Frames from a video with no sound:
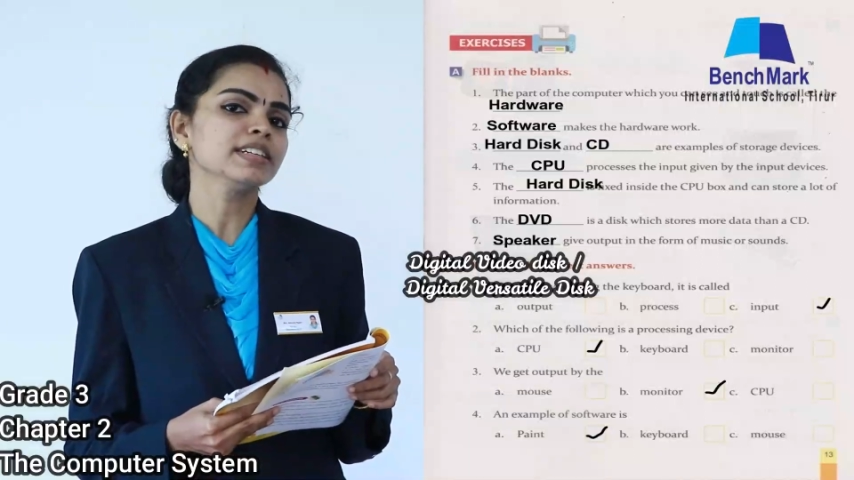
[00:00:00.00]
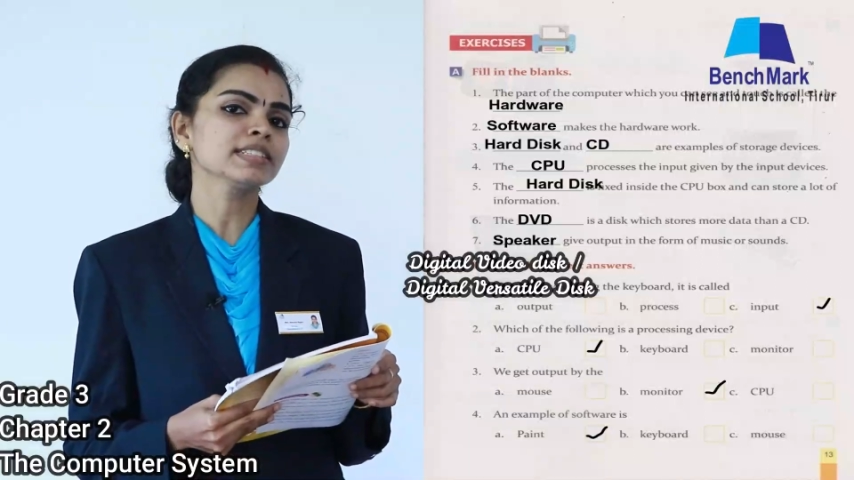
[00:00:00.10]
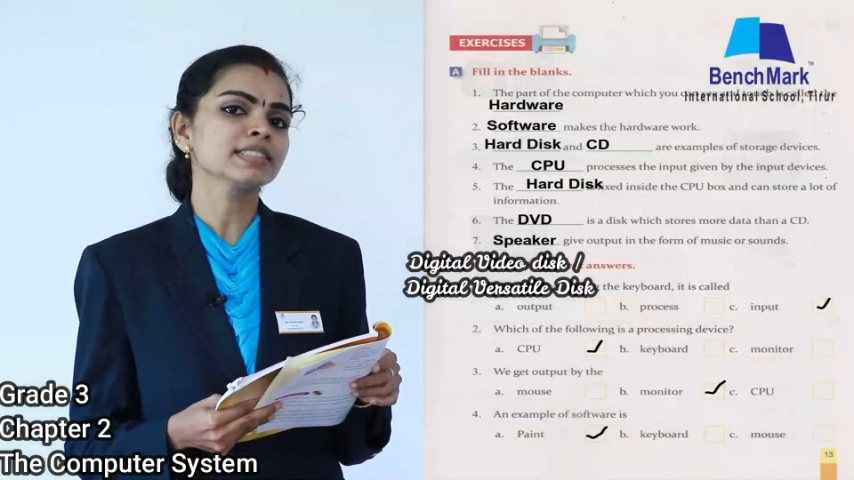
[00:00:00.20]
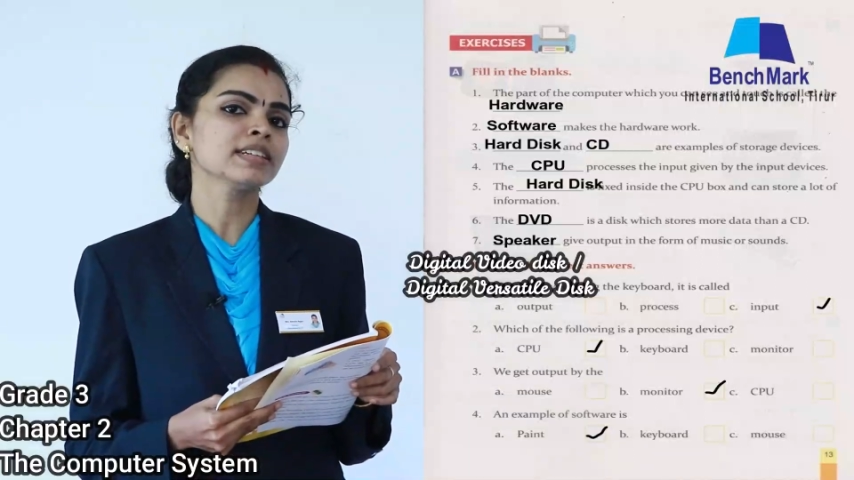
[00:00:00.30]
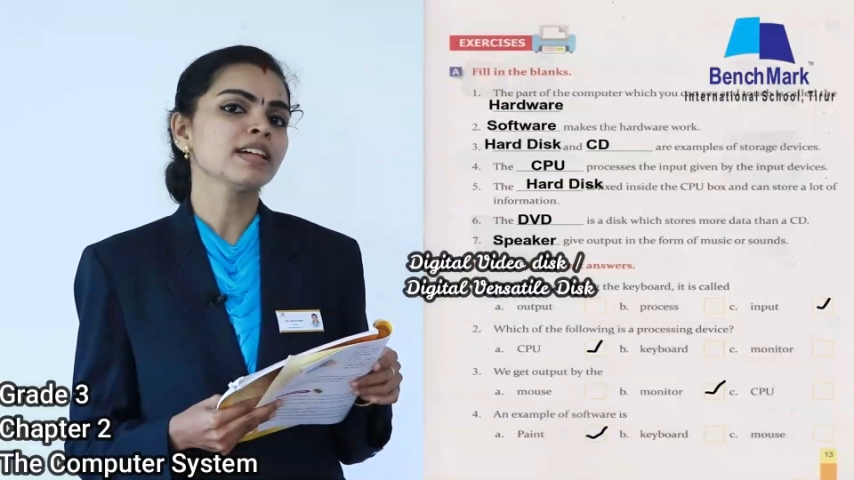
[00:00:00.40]

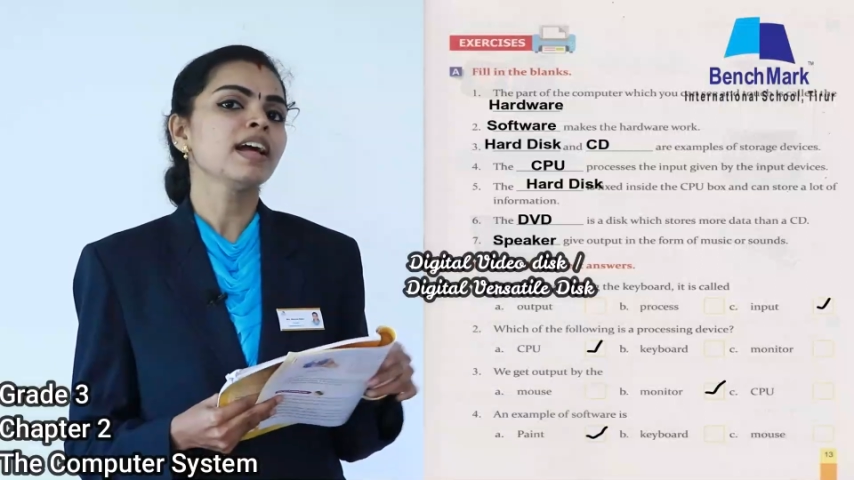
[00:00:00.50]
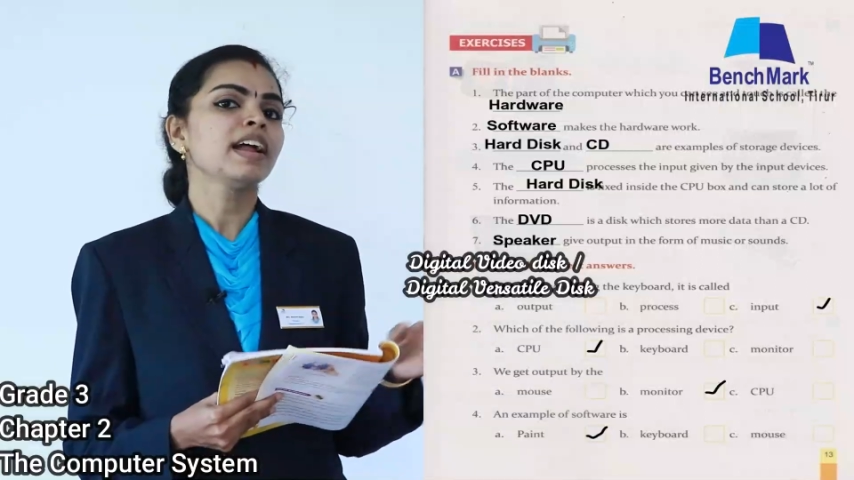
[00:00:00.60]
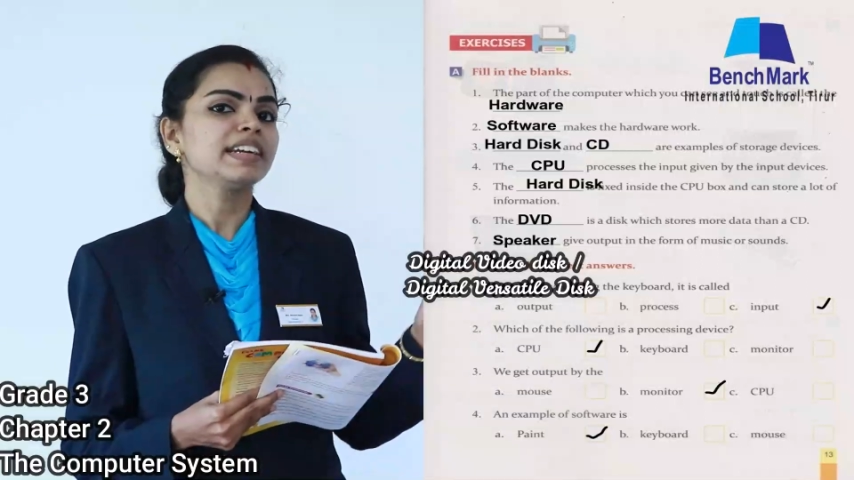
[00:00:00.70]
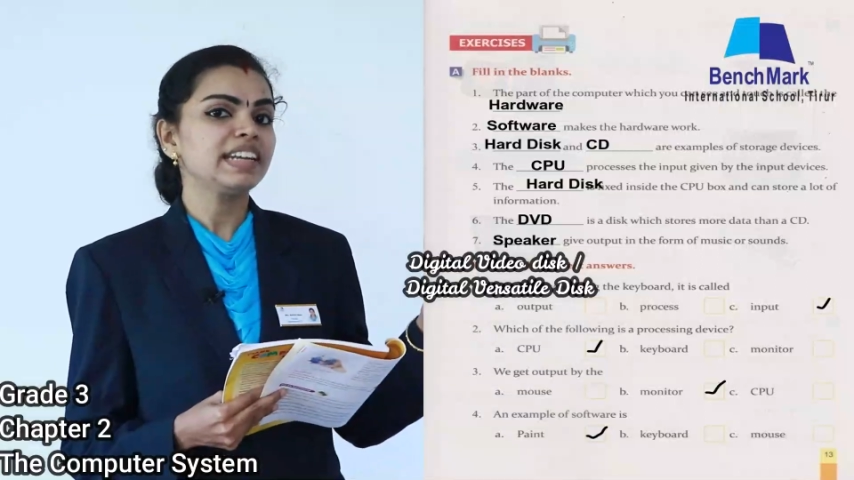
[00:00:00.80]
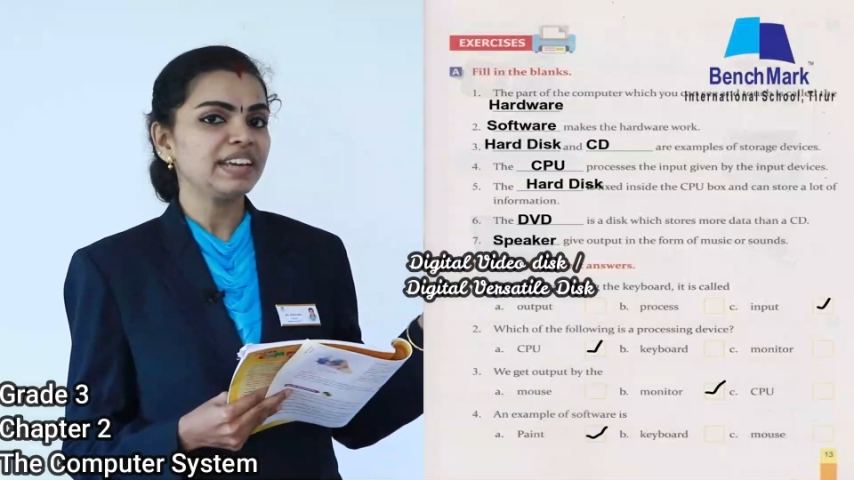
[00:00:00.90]
is
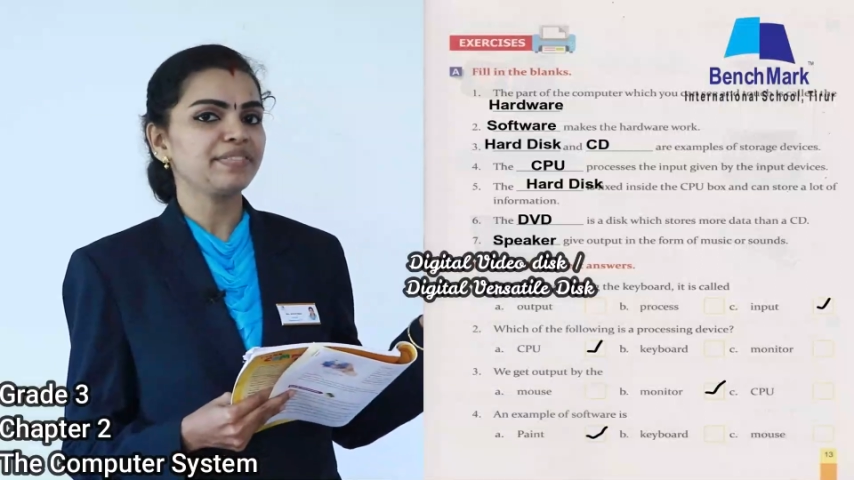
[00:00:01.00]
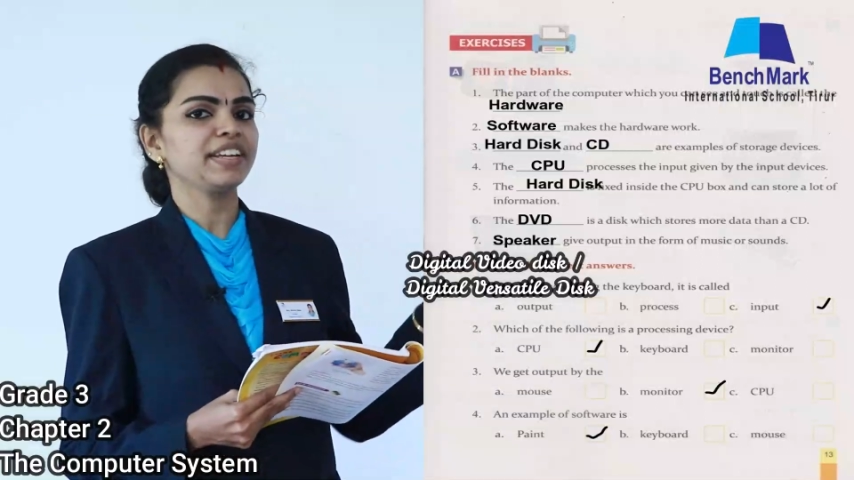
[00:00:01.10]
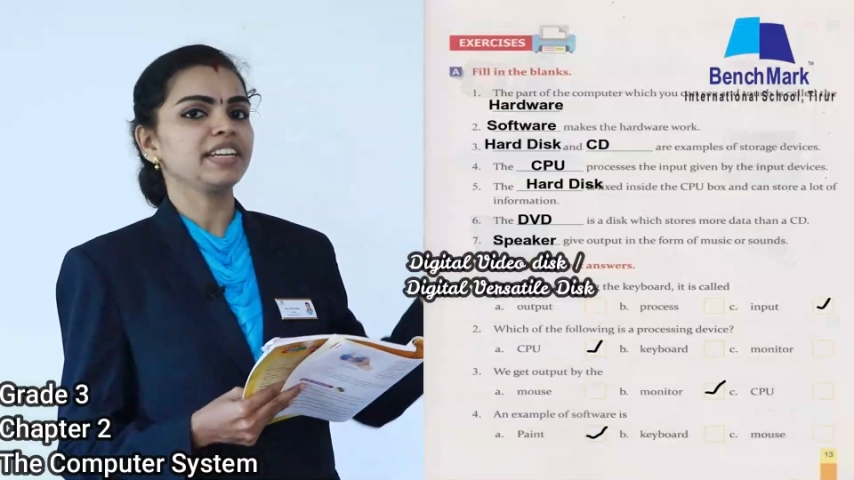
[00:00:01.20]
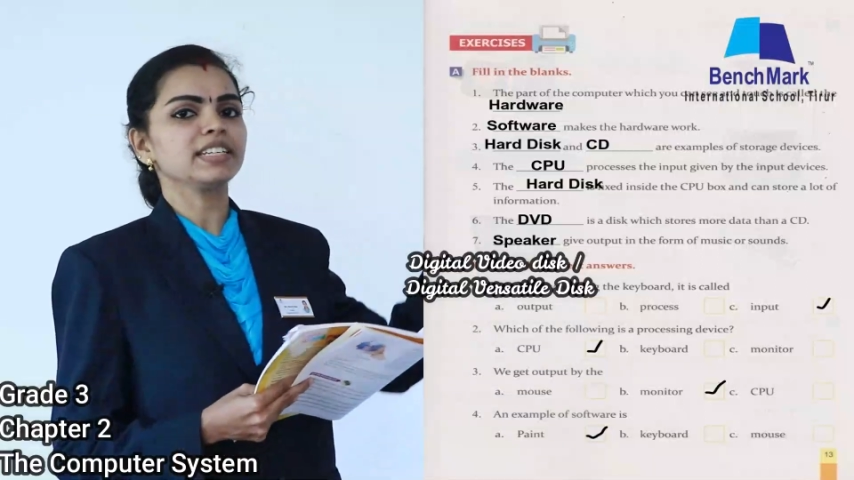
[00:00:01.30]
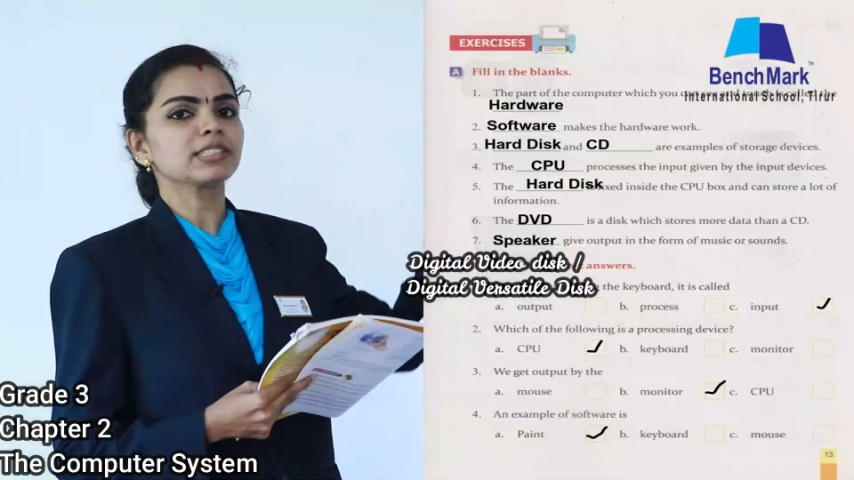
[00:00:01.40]

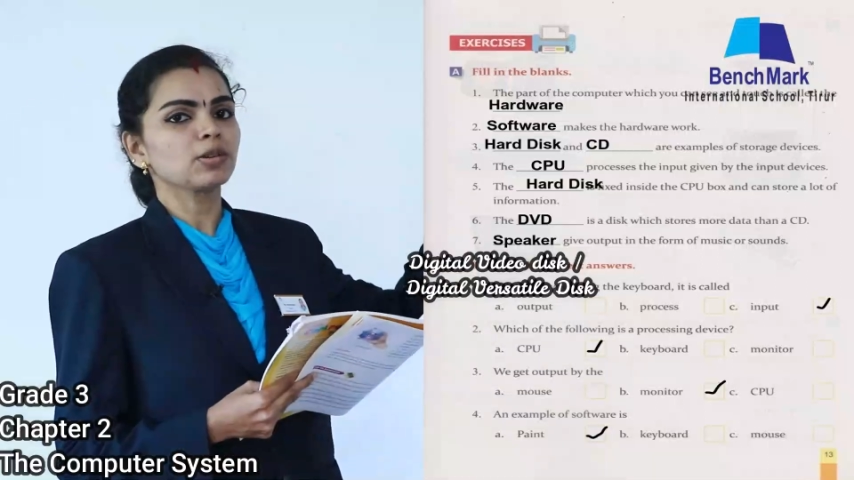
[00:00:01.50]
DVD.